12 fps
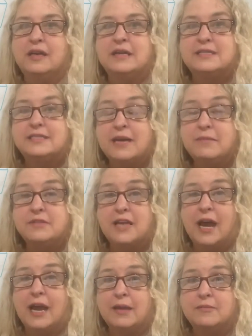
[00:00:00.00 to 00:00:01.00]

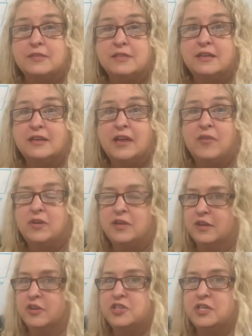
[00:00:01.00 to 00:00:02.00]
Sometimes, if we
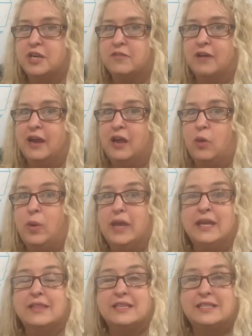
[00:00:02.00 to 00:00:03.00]
negotiate it right, we can
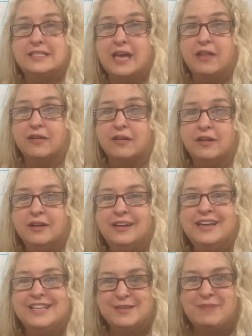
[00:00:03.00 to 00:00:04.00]
get the seller
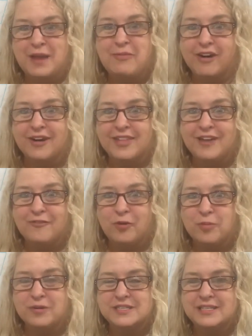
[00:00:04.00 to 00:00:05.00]
to pay part of that
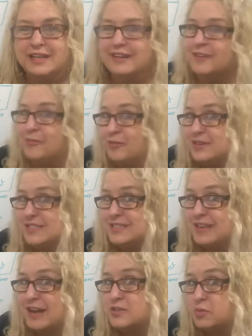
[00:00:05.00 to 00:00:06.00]
4%, which is
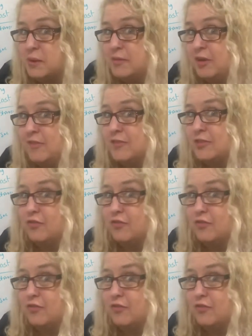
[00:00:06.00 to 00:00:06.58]
nice, or maybe even the